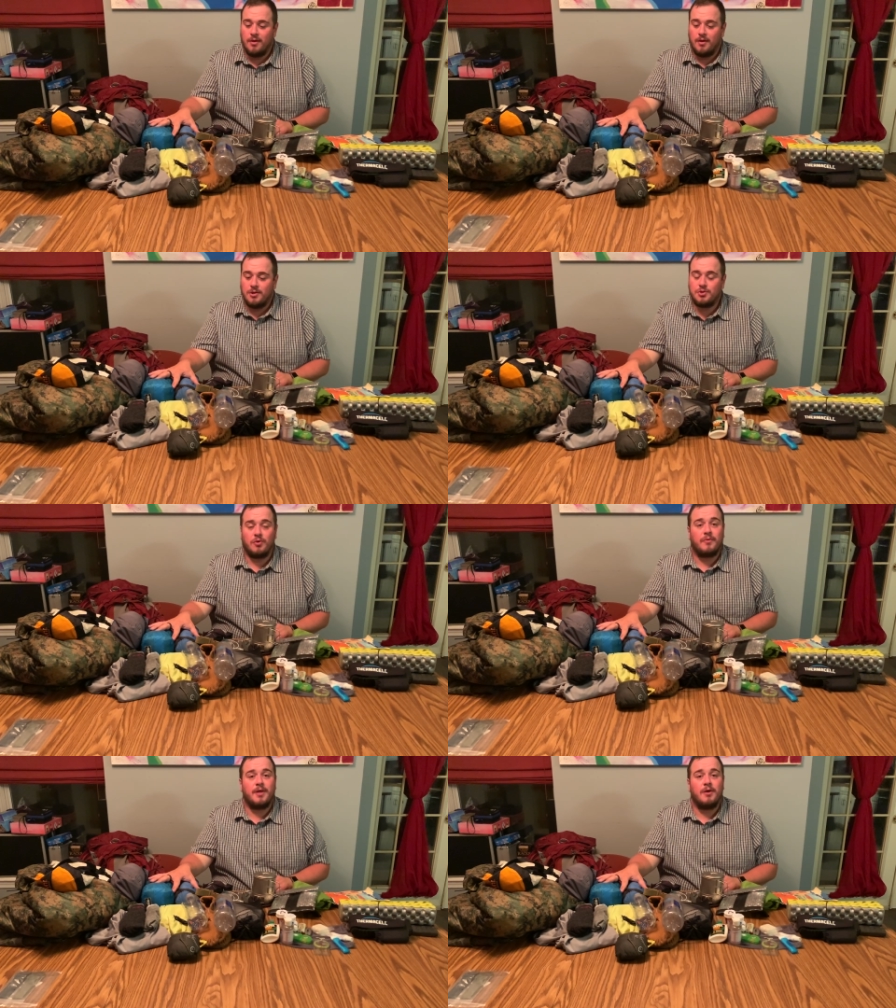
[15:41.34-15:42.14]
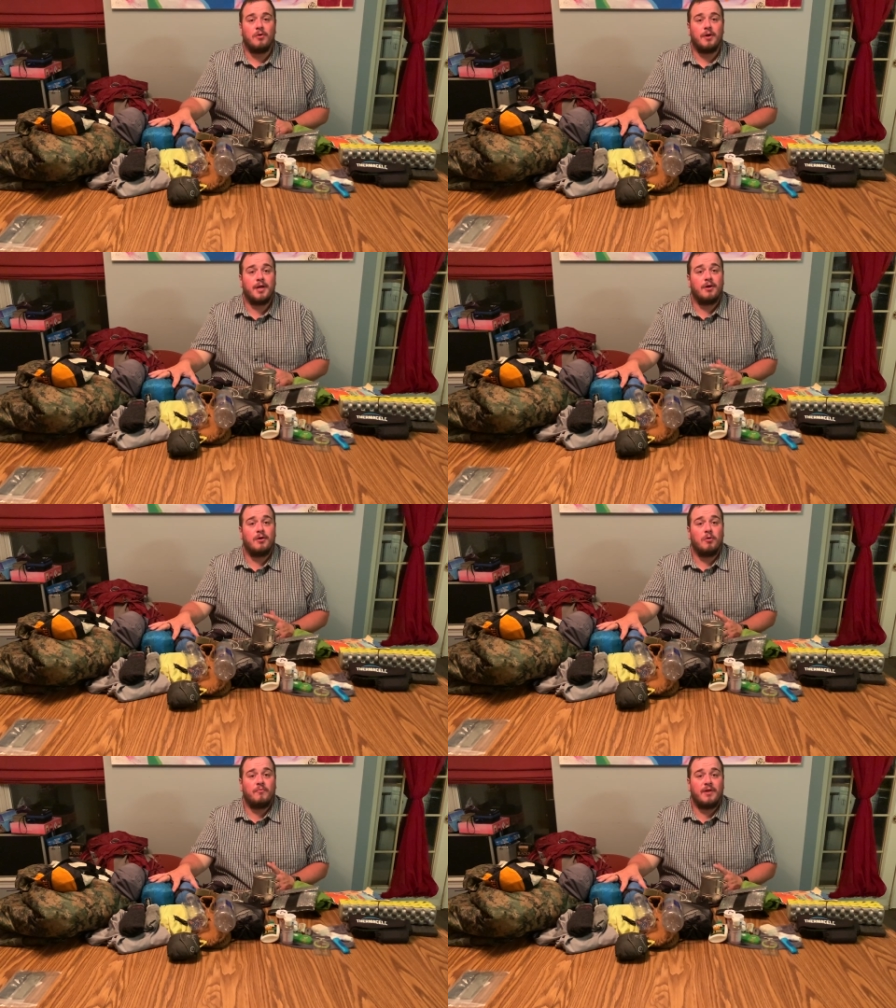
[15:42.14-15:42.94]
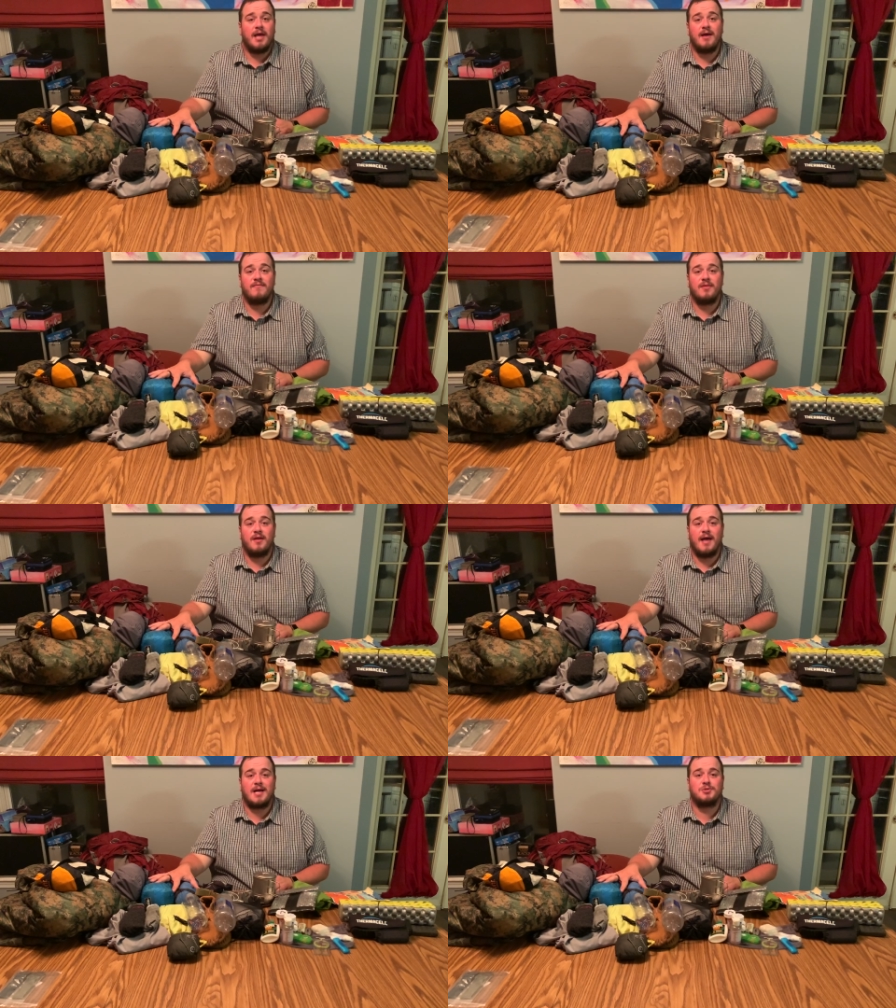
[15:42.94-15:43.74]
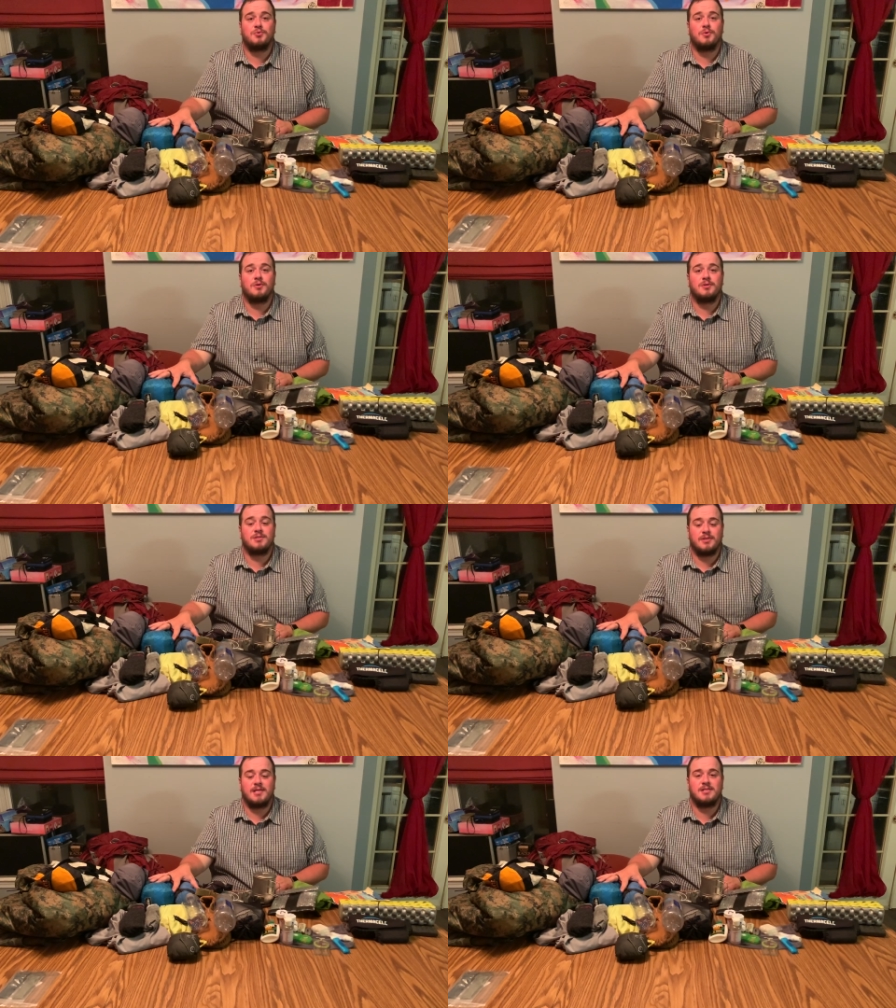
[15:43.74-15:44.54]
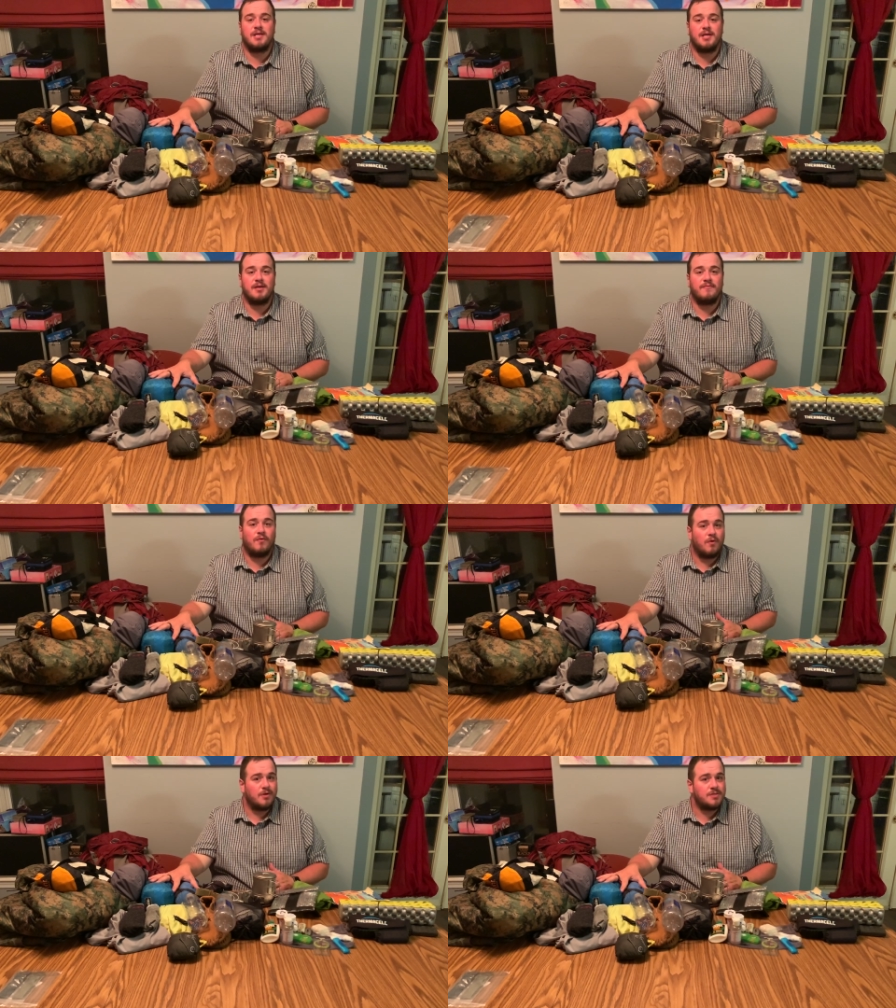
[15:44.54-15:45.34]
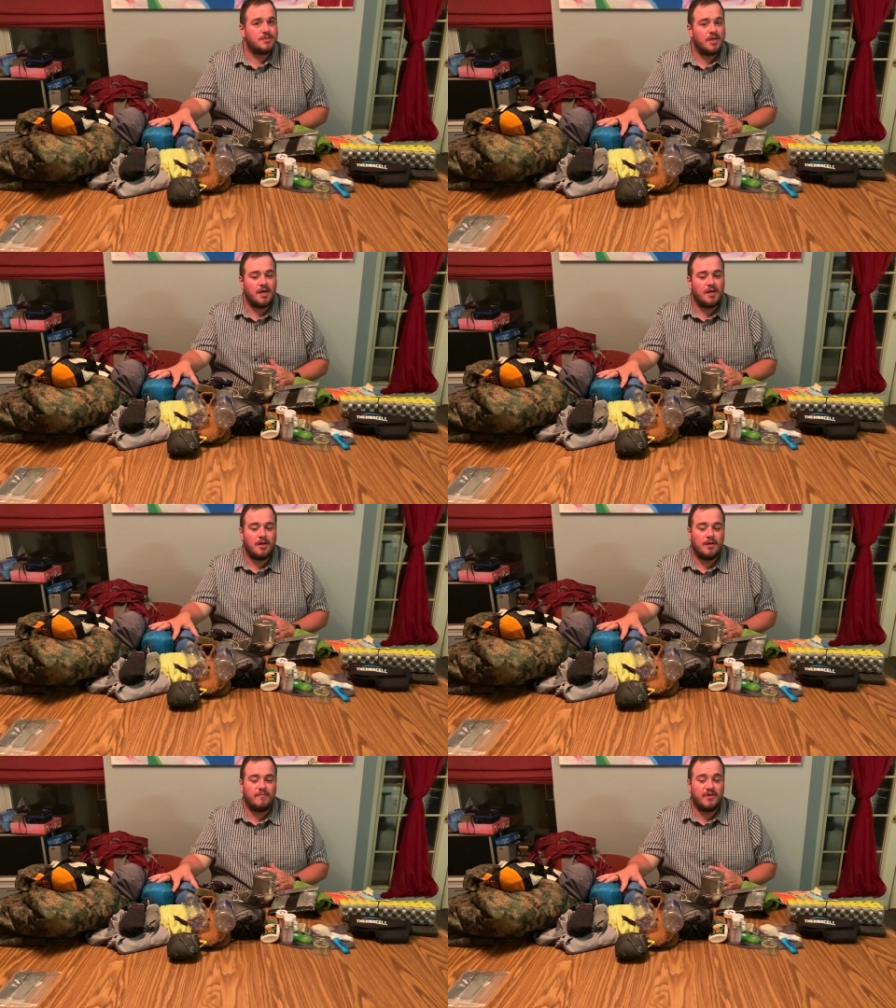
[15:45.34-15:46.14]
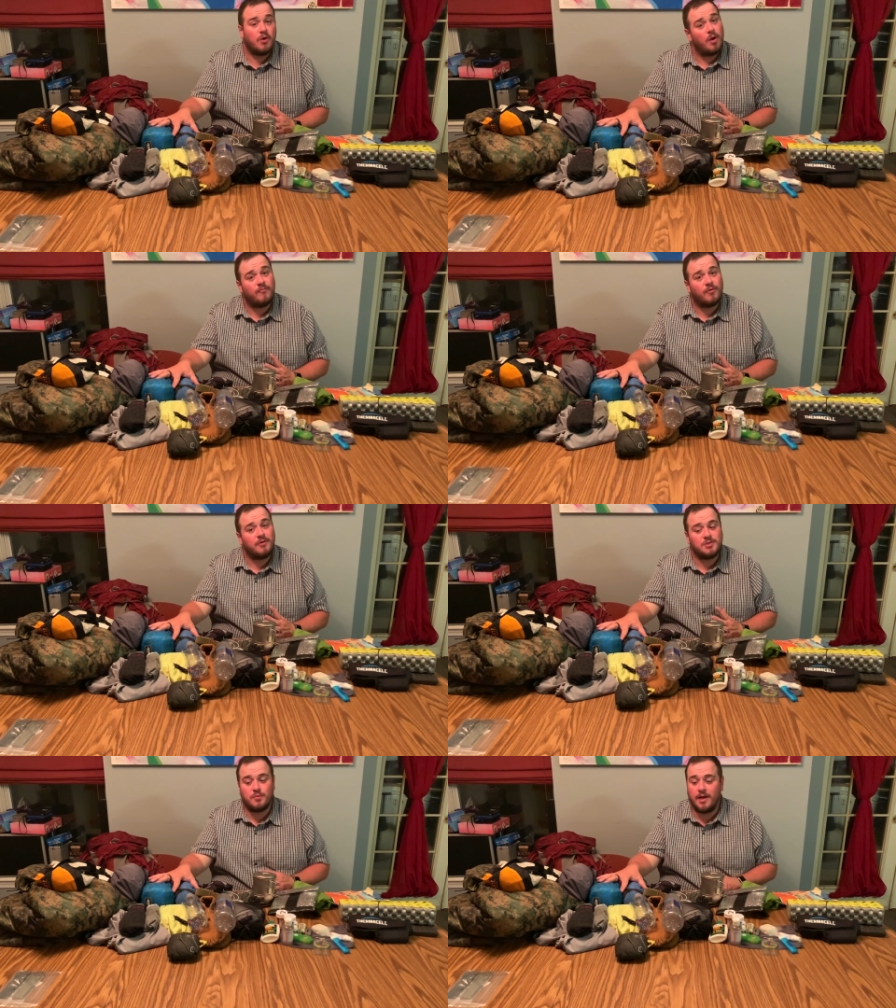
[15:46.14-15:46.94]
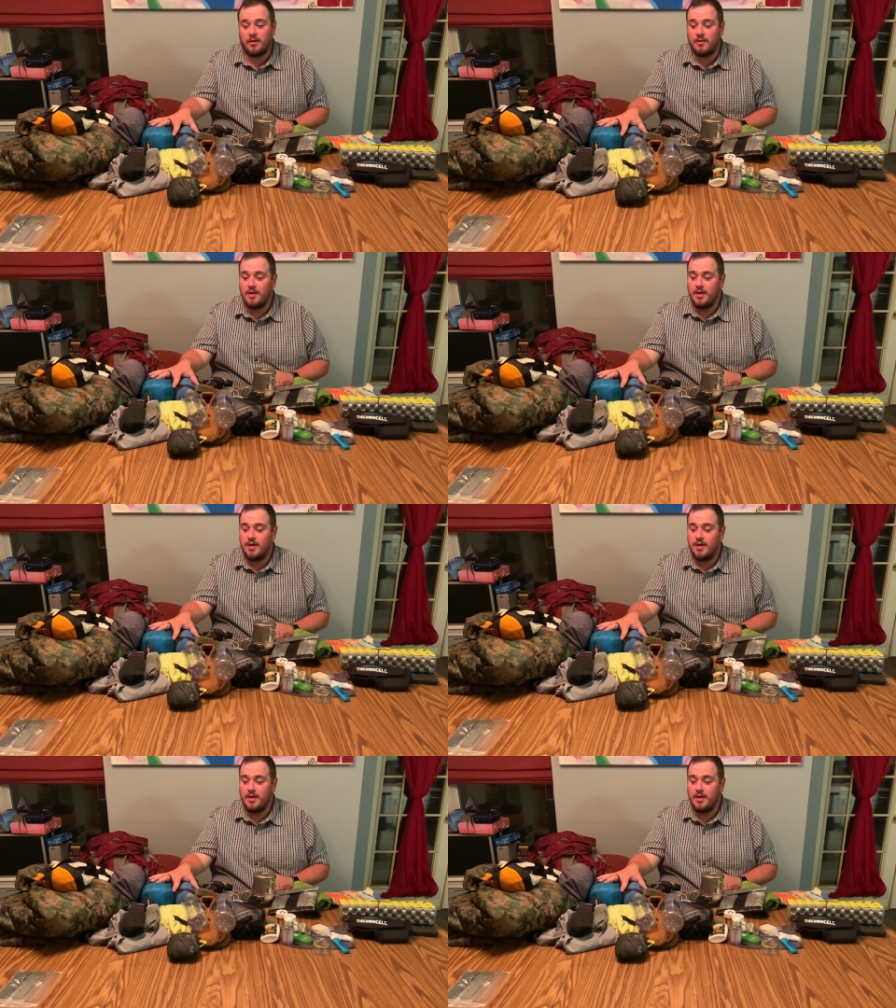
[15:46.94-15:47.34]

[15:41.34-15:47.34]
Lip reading: shortly here hopefully have the actual Zeleski Forest video up for you as well.